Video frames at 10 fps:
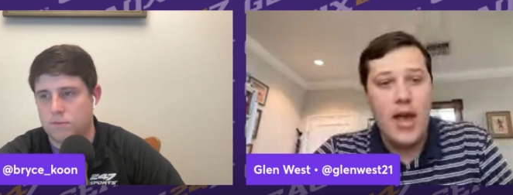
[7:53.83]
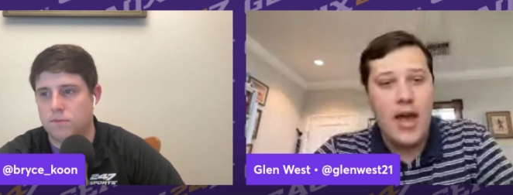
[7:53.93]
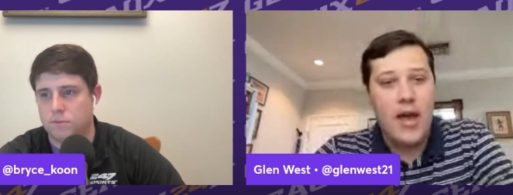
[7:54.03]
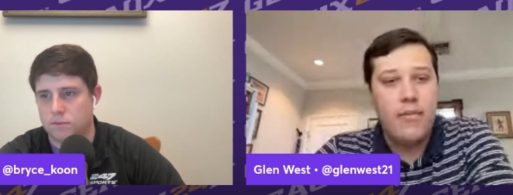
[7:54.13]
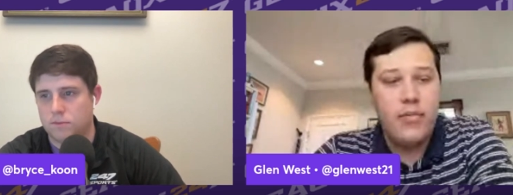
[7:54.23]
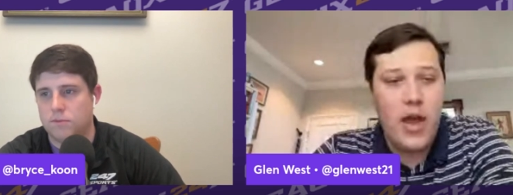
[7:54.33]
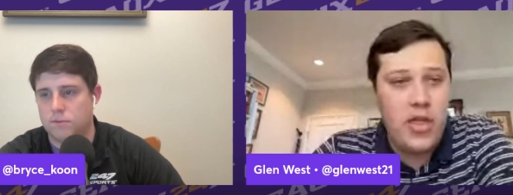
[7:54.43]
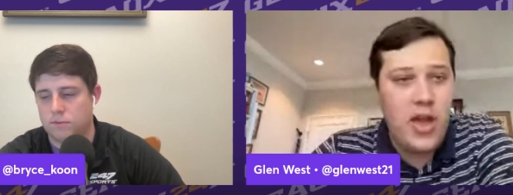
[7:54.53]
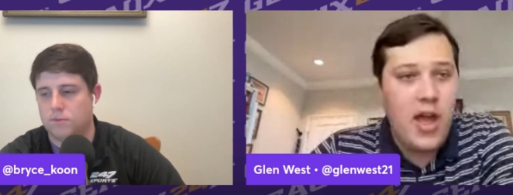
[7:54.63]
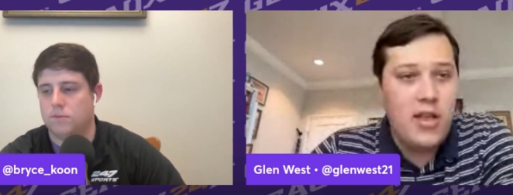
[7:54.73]

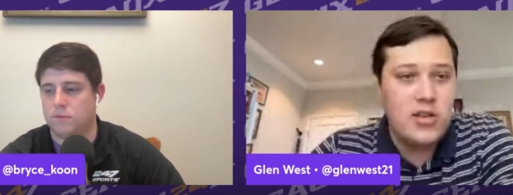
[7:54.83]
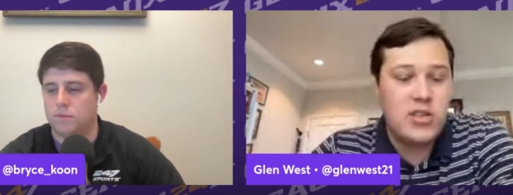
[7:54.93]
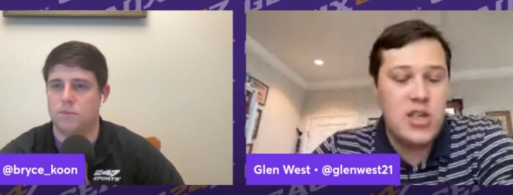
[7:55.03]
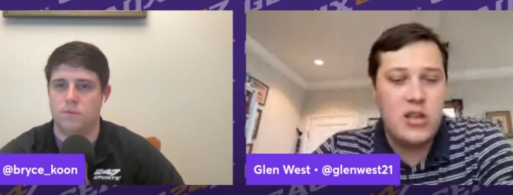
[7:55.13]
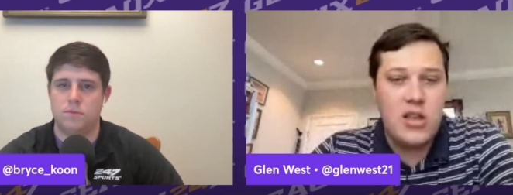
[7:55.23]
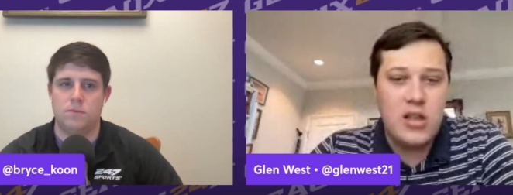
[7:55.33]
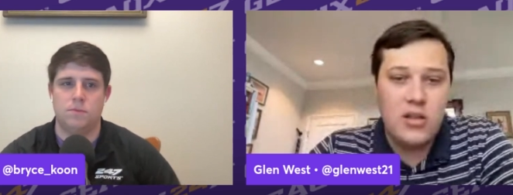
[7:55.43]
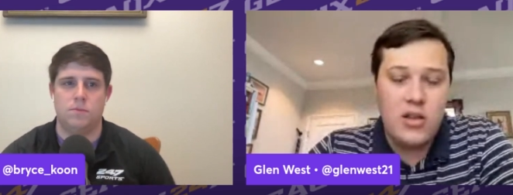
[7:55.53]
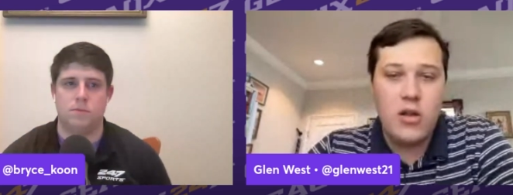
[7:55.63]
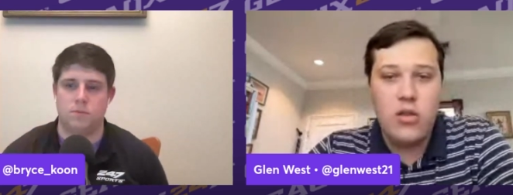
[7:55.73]
Speaker 1: I just think that,
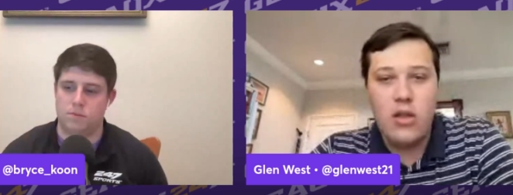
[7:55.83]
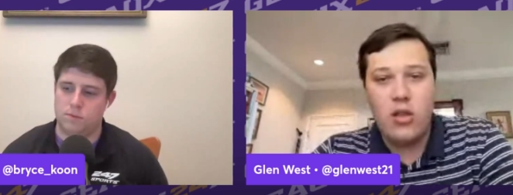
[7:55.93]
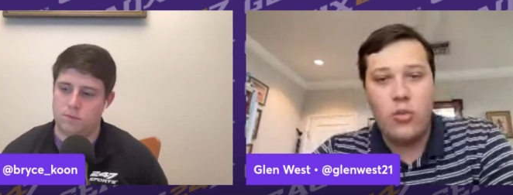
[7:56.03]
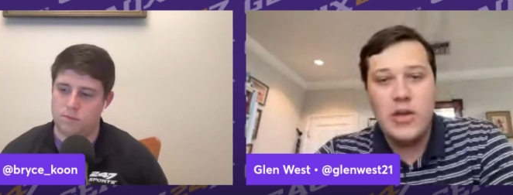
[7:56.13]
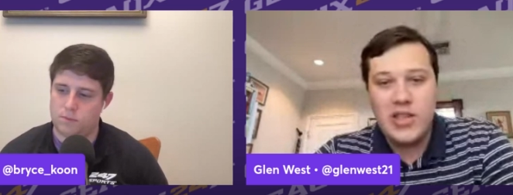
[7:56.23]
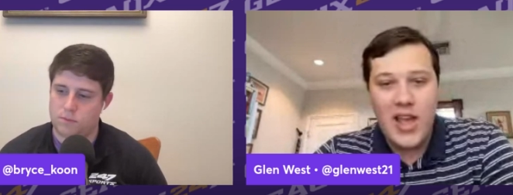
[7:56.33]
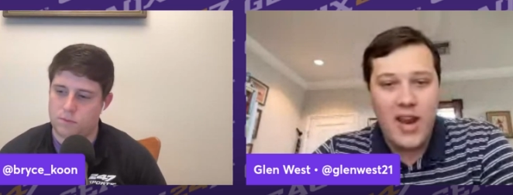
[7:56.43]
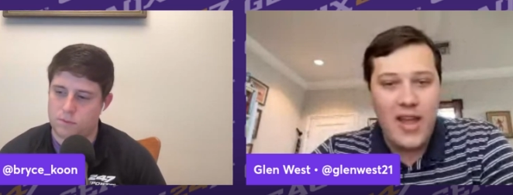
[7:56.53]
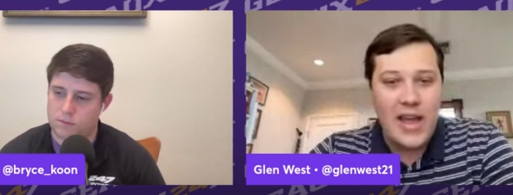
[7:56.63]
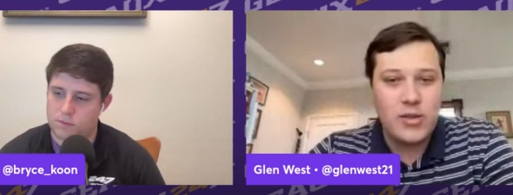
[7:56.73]
you know, the
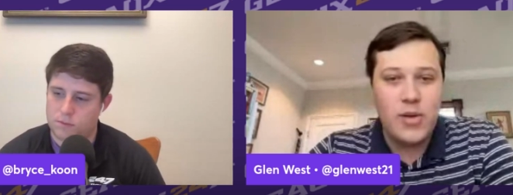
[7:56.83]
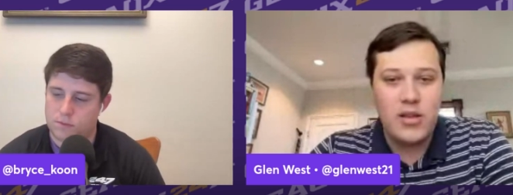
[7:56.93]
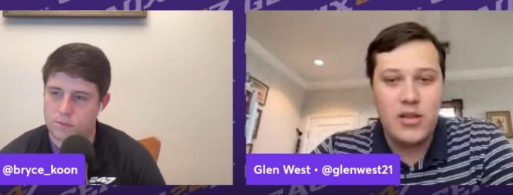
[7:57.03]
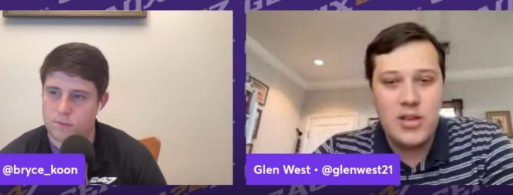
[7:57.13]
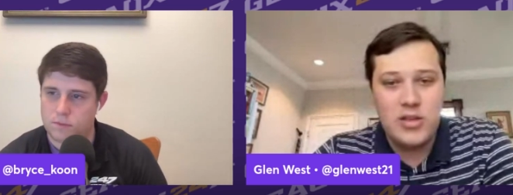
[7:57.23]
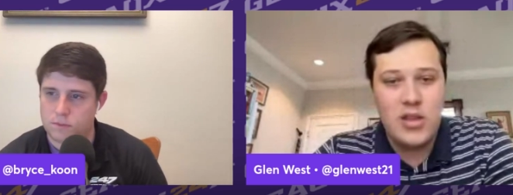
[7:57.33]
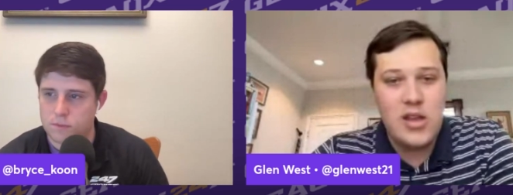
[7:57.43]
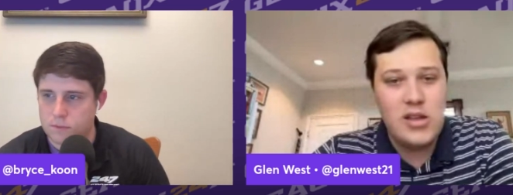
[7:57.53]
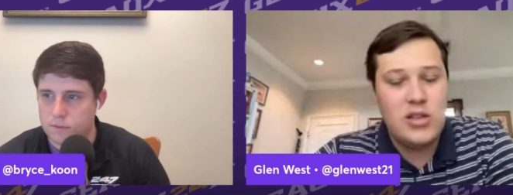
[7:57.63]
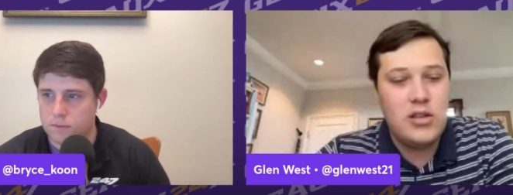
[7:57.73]
Louisiana aspect of these
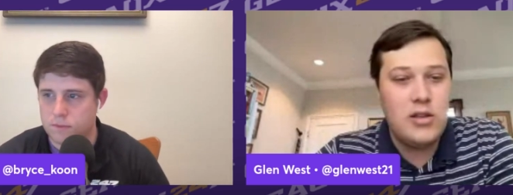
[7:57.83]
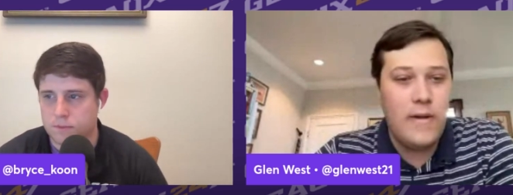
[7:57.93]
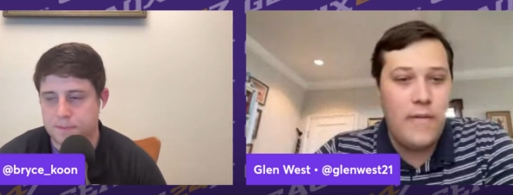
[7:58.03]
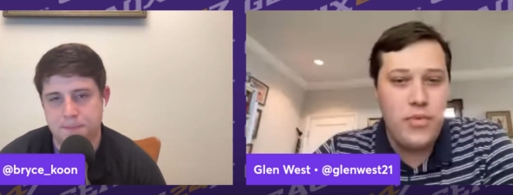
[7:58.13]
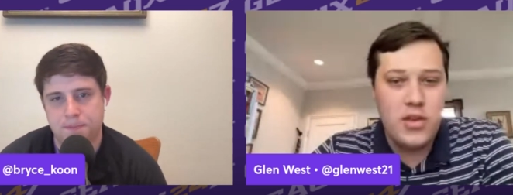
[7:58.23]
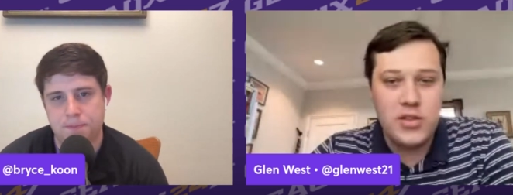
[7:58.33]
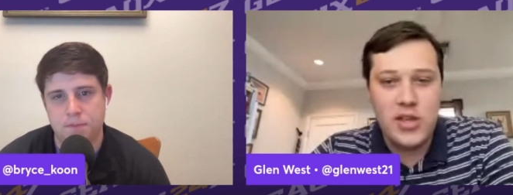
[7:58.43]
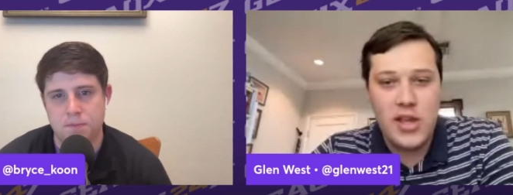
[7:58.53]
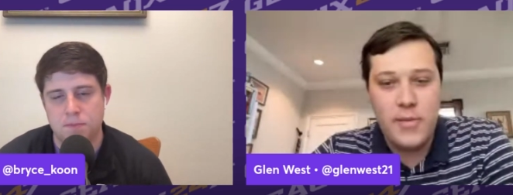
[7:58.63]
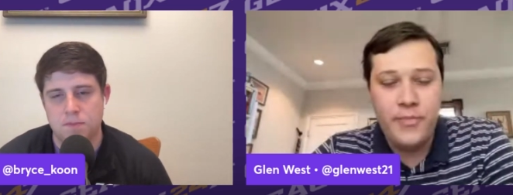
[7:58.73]
things, you know, you
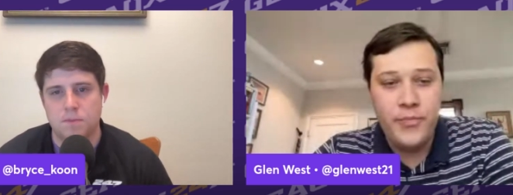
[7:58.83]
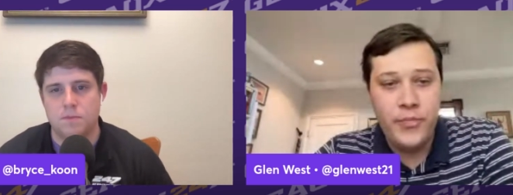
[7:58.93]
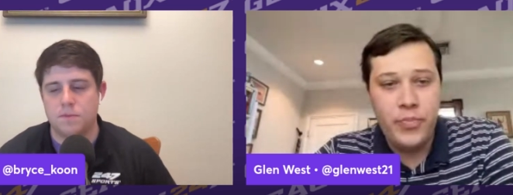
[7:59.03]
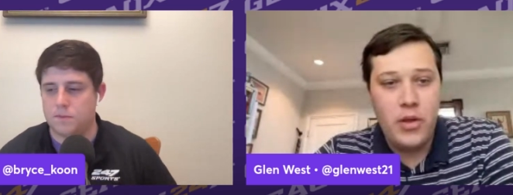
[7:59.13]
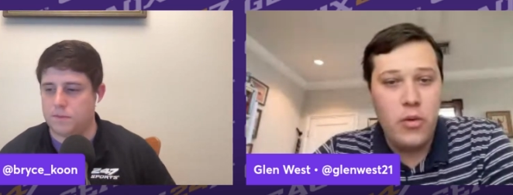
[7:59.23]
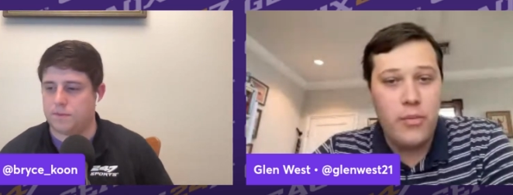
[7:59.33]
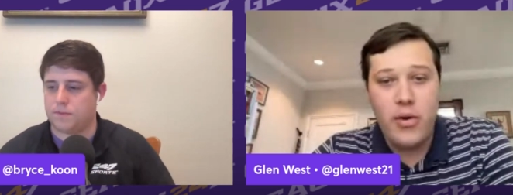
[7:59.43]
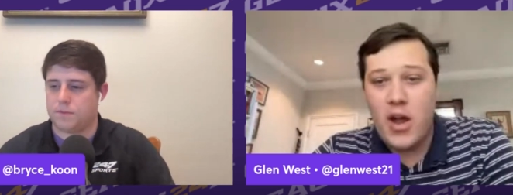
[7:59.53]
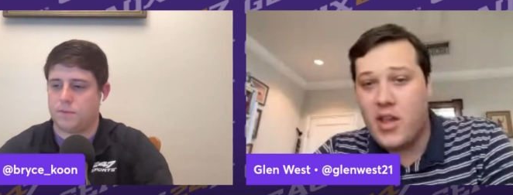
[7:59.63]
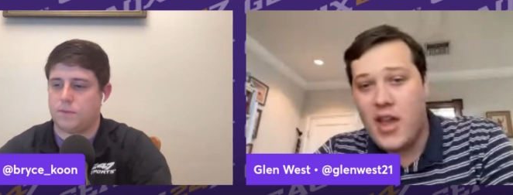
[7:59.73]
see what
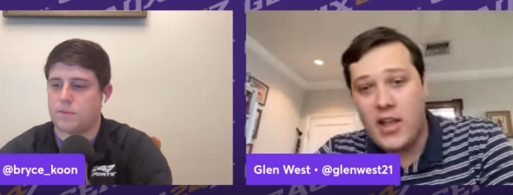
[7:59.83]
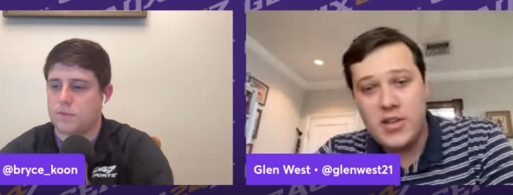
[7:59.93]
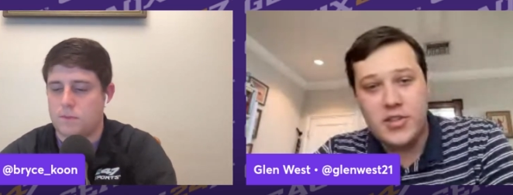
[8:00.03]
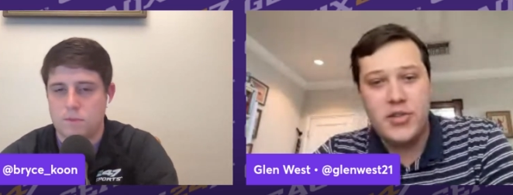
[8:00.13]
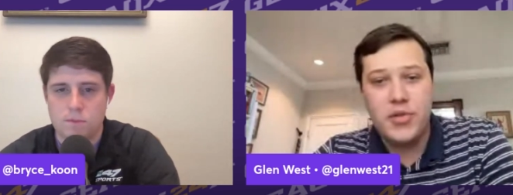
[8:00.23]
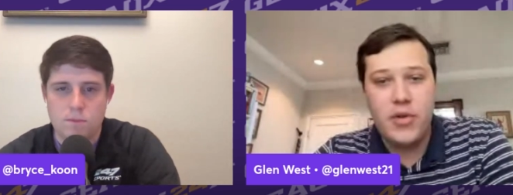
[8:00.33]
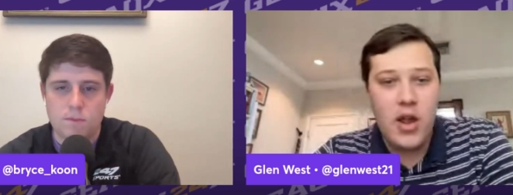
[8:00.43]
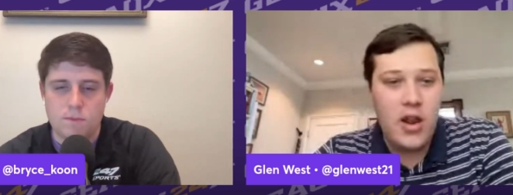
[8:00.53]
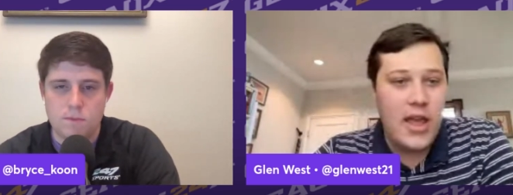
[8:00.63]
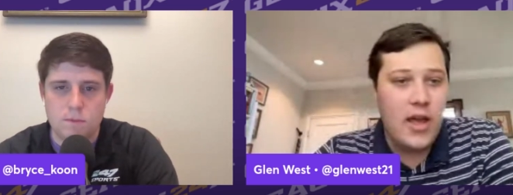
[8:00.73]
Brian Kelly's doing
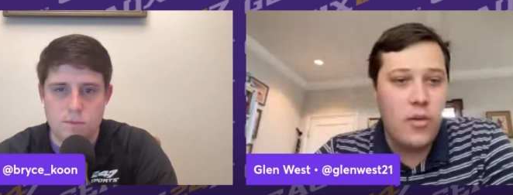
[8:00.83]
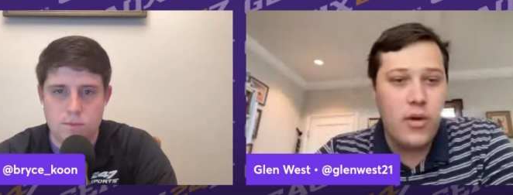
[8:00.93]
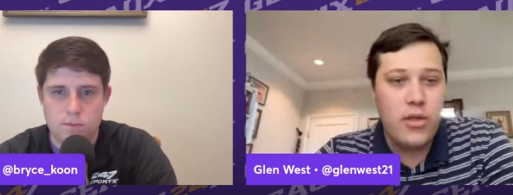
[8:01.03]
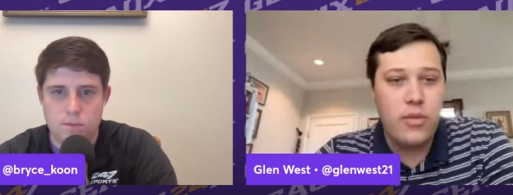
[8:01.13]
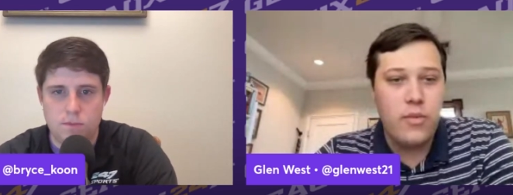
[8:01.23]
right now with